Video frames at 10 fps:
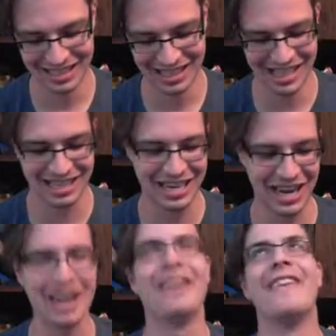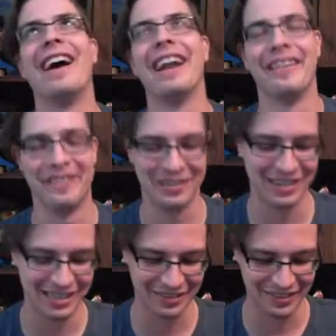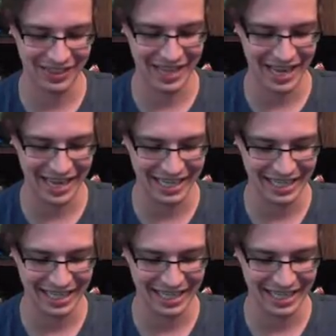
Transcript: could have won if it wasn't for that.